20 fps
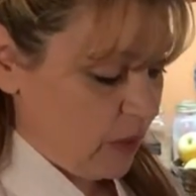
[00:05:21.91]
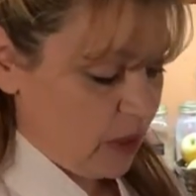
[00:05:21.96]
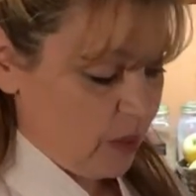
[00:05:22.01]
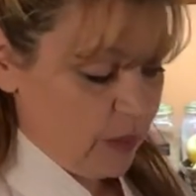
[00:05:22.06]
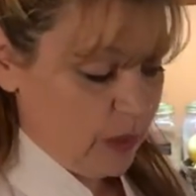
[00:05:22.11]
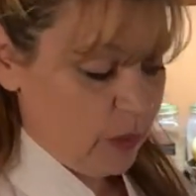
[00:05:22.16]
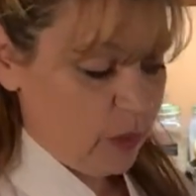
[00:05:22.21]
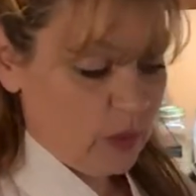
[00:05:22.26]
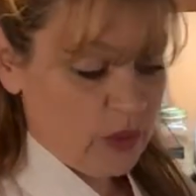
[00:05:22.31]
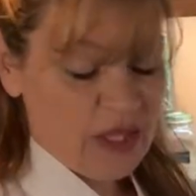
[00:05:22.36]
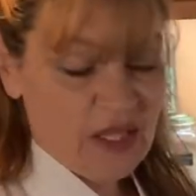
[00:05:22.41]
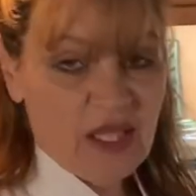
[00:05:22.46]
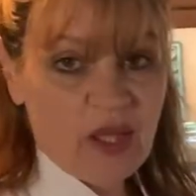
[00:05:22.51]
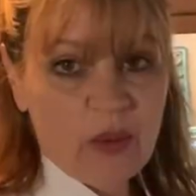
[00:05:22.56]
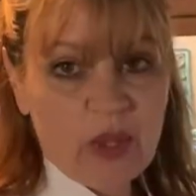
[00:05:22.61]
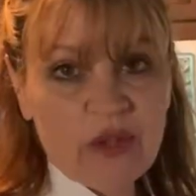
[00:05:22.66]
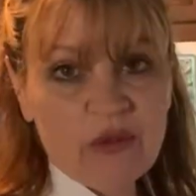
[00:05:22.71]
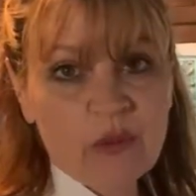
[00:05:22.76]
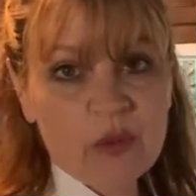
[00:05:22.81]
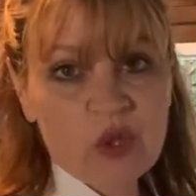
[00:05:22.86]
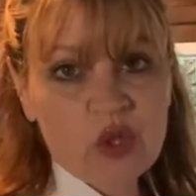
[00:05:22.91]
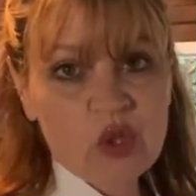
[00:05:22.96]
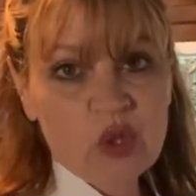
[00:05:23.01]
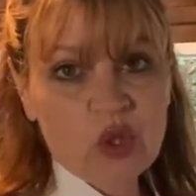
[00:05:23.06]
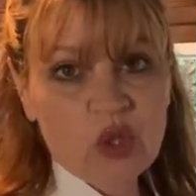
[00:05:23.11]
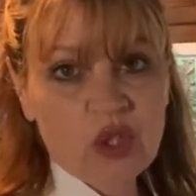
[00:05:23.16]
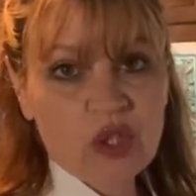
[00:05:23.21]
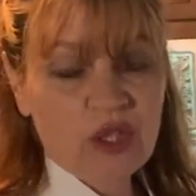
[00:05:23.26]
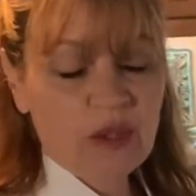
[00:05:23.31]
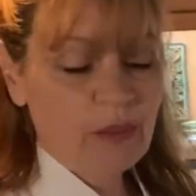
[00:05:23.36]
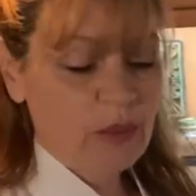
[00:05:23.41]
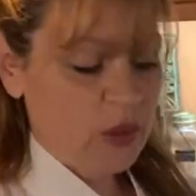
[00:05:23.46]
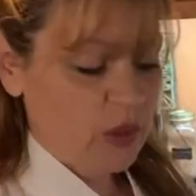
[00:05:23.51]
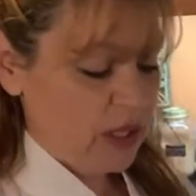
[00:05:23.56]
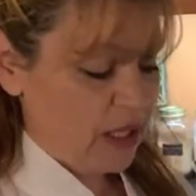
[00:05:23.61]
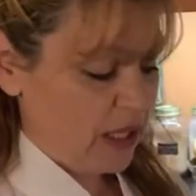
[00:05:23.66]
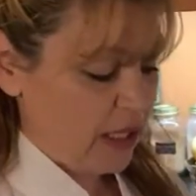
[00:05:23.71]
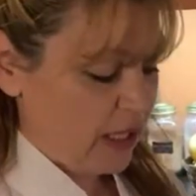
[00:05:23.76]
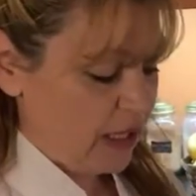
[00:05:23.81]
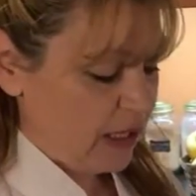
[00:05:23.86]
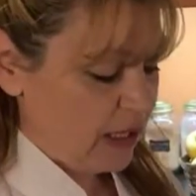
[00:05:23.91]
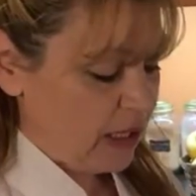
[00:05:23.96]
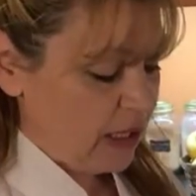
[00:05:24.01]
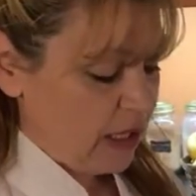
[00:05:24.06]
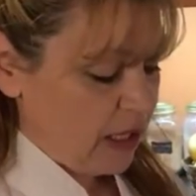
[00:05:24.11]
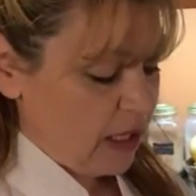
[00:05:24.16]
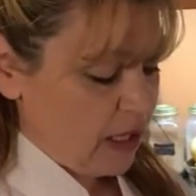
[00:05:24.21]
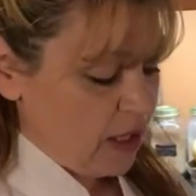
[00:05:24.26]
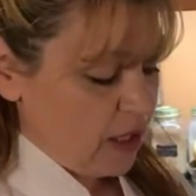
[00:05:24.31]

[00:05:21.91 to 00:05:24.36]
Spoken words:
a lot of people want to stay away from the sugar and milk. I get it.